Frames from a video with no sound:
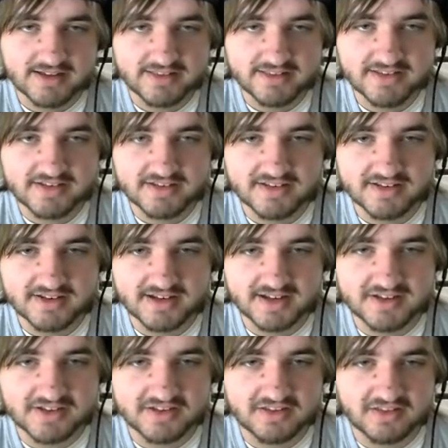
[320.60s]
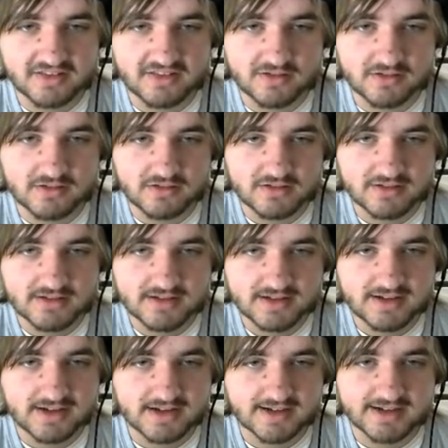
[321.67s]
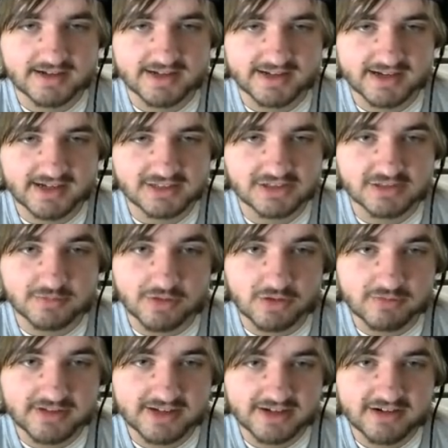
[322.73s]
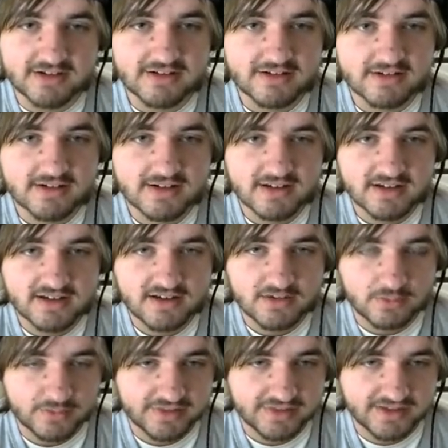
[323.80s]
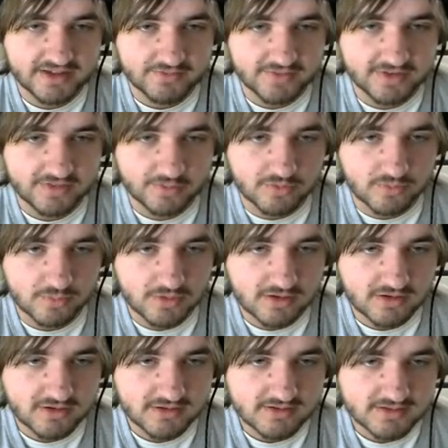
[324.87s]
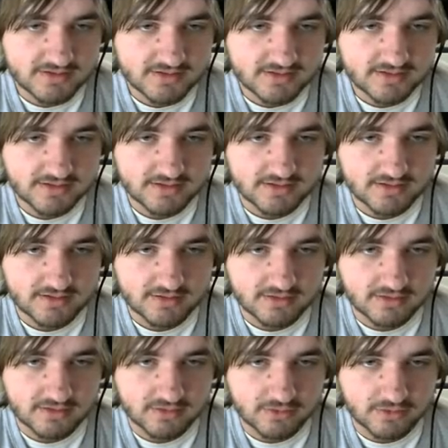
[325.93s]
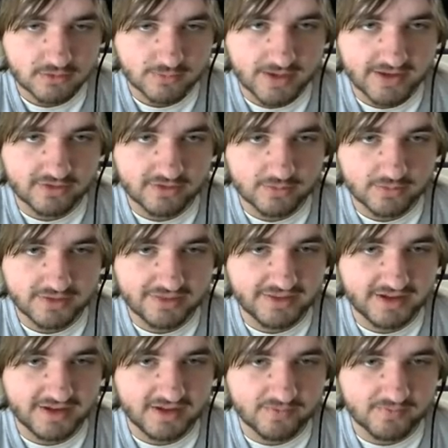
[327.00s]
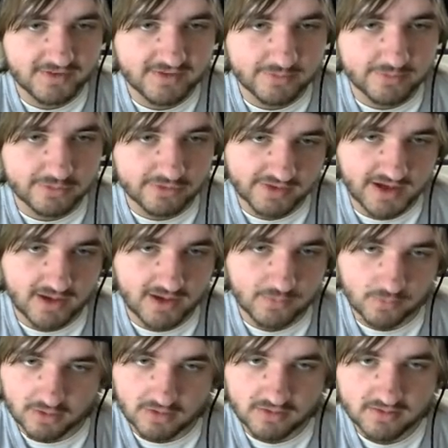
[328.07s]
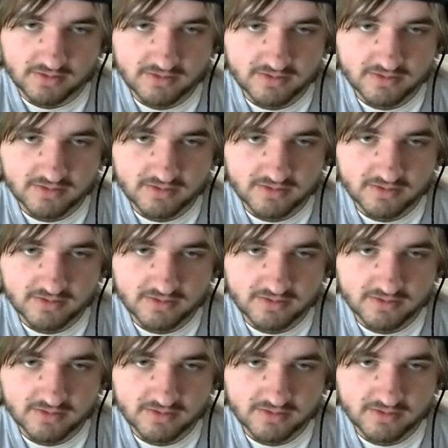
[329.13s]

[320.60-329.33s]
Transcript: This is a nice little haha gotcha moment here with the invisible wall. Or rather, with the visible not wall.